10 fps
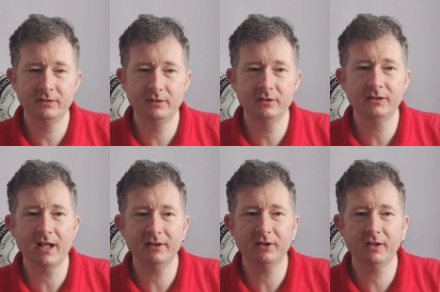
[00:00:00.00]
Does
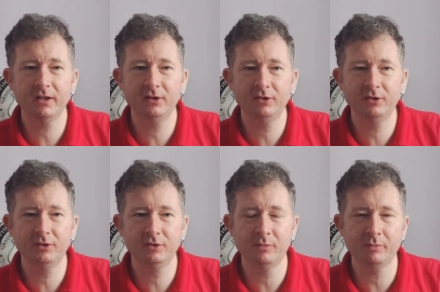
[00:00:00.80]
taste like a
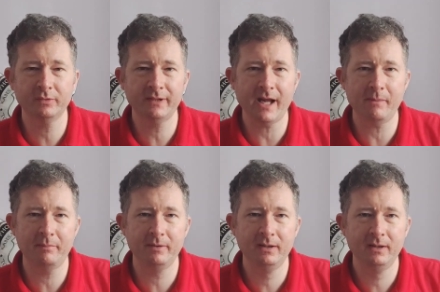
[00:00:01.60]
double
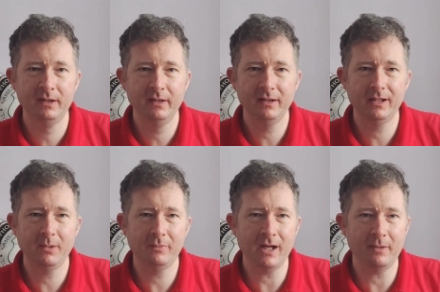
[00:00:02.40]
dab,
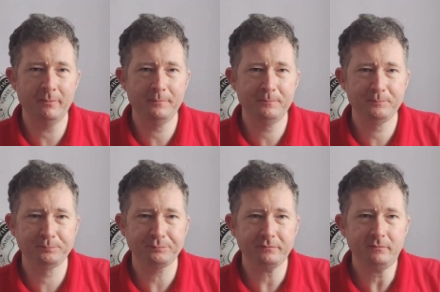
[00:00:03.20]
dip dab
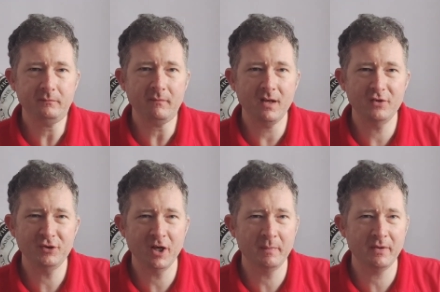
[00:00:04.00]

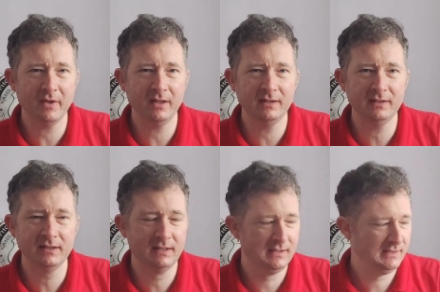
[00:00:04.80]
sherbet thing.
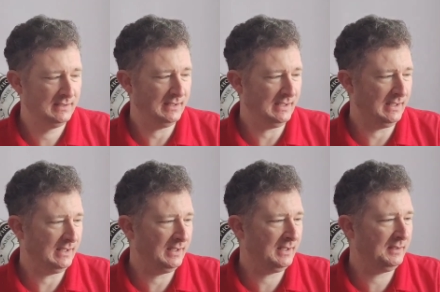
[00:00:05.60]

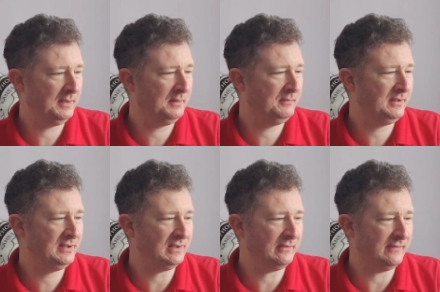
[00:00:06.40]
Um, this
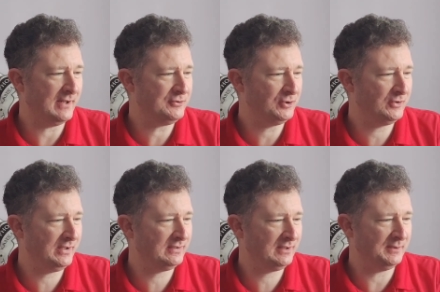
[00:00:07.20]
is got fake sugar in,
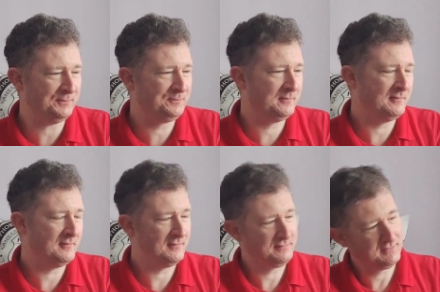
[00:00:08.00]
isn't it?
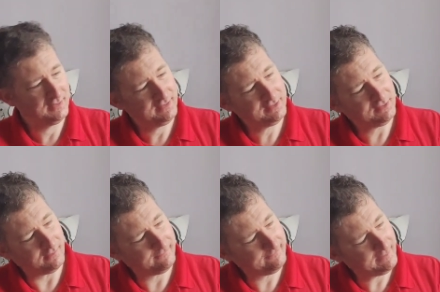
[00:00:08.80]
This has
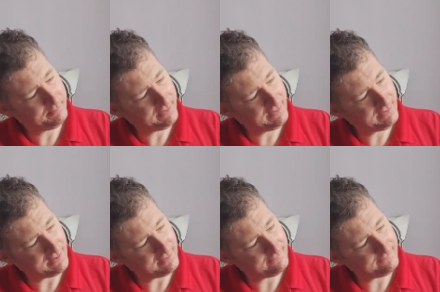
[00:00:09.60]
got flipping
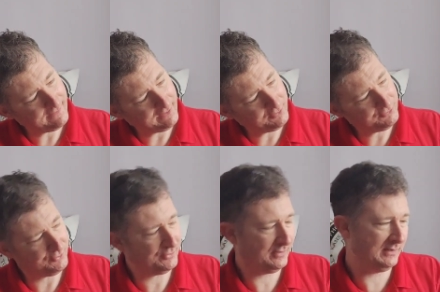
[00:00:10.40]
fake
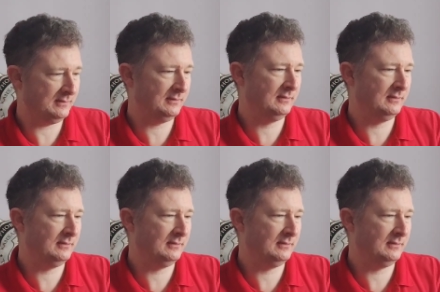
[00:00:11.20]
sugar in.